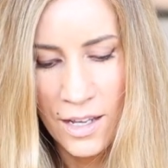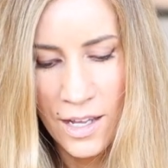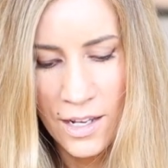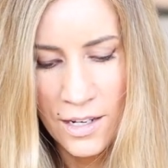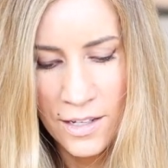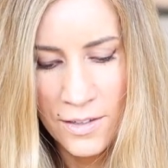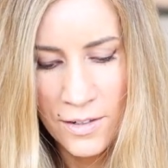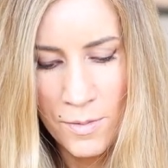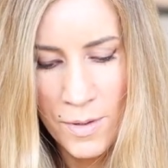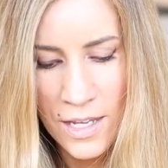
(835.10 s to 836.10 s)
and it's
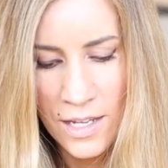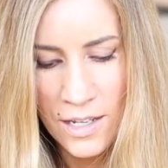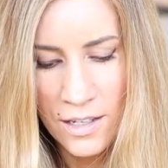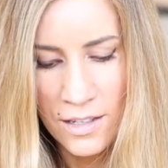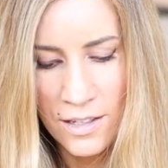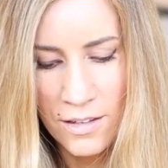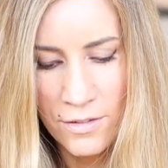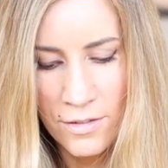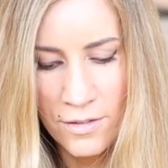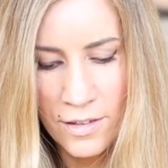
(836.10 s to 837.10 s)
going to be,
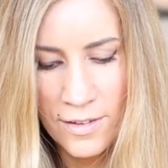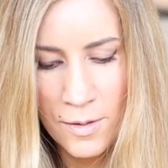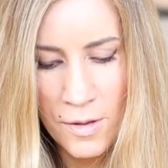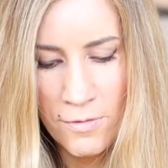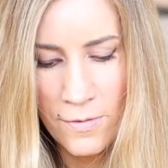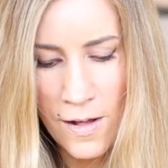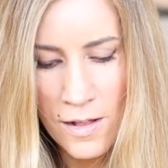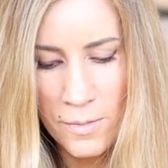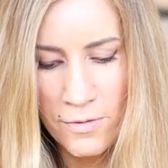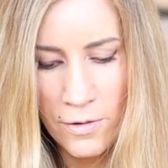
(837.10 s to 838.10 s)
it's going to be
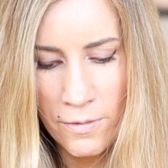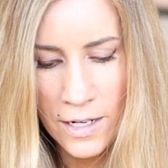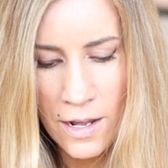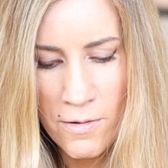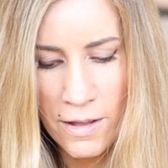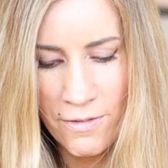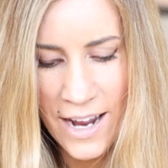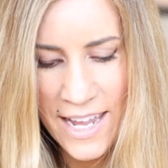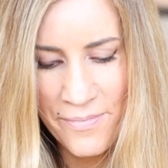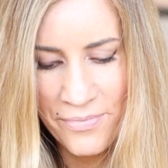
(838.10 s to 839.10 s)
fall before we know it,
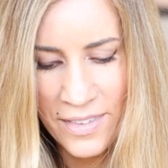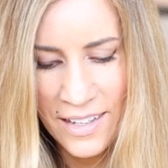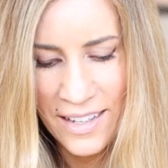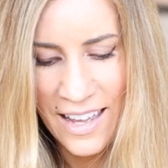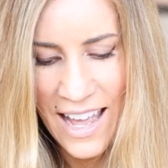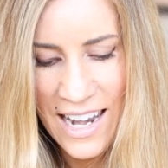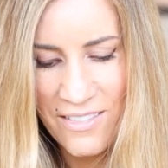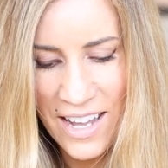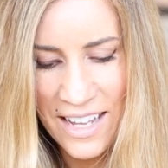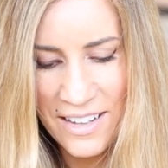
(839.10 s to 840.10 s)
right?
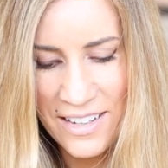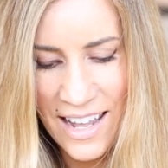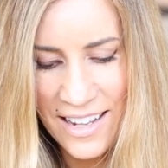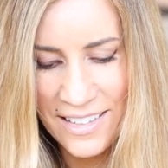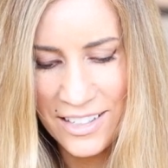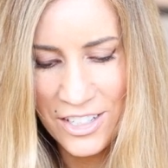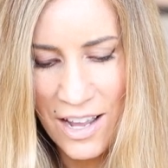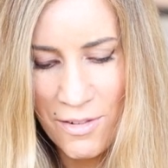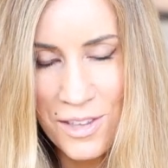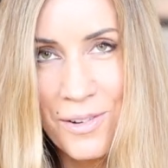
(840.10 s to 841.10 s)
Anyway, nice to
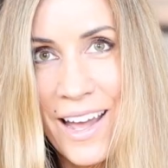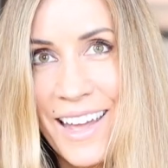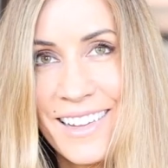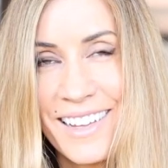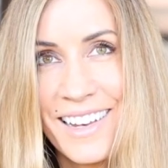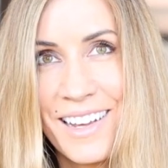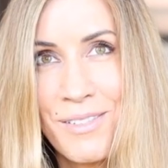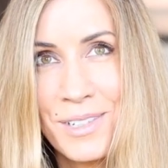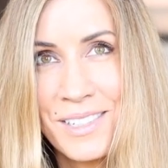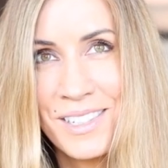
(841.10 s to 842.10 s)
chat with you guys, and I
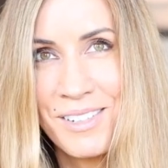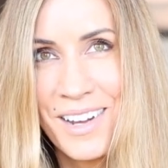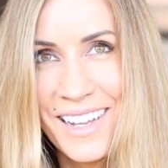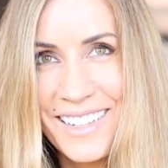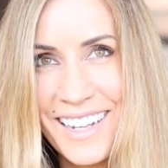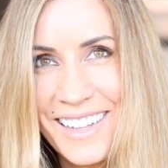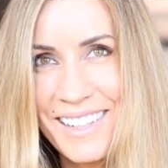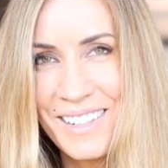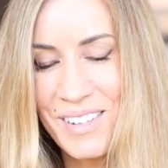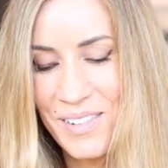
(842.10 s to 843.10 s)
will see you guys again
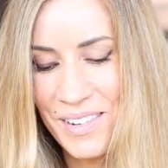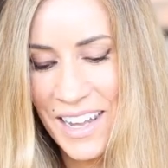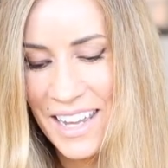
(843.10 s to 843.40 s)
soon.